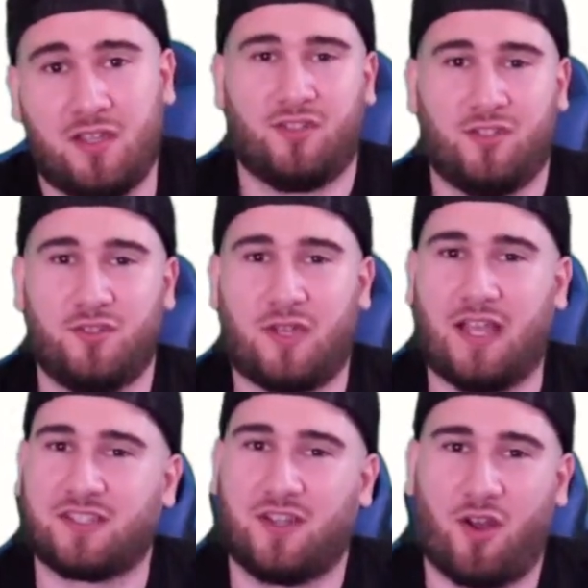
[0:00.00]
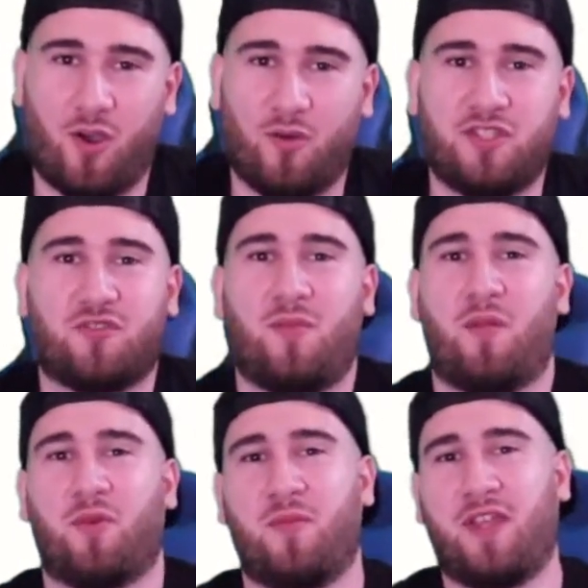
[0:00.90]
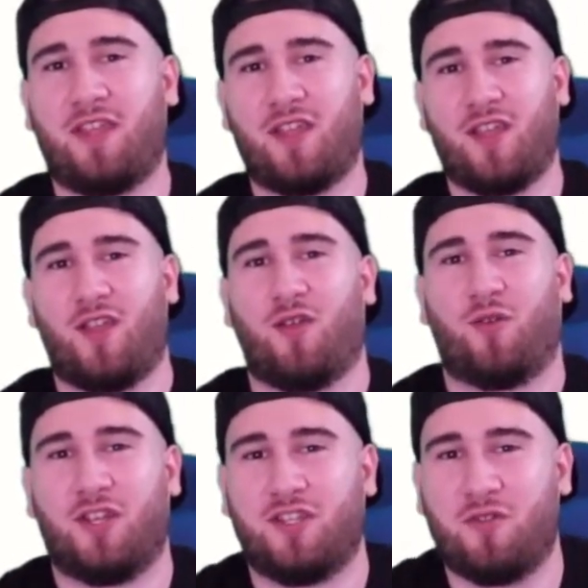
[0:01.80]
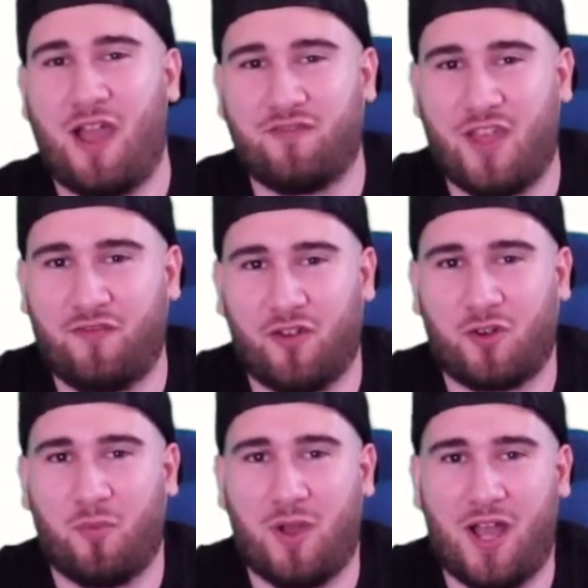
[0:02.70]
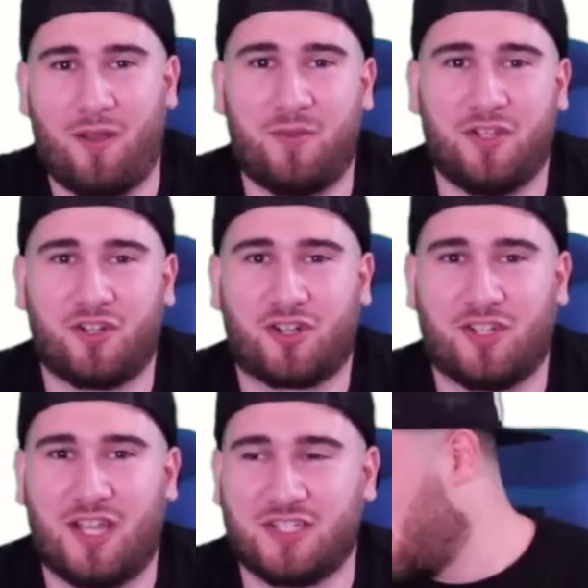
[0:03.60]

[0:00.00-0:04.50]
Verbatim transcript: You guys can always remember me when you have that Funko Pop in your collection.